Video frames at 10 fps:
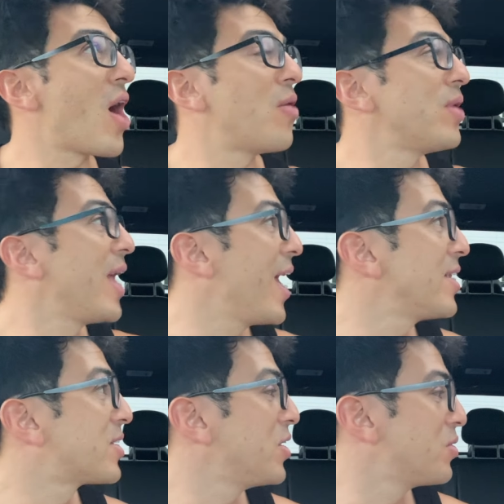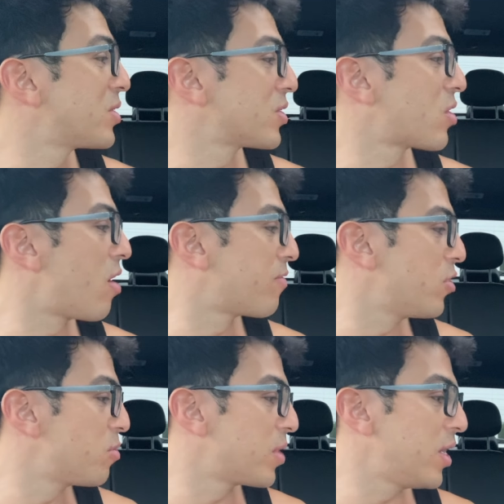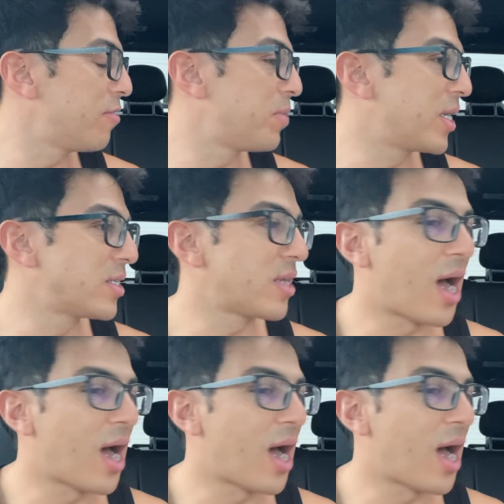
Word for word: I would hate to use this car for Uber and Lyft because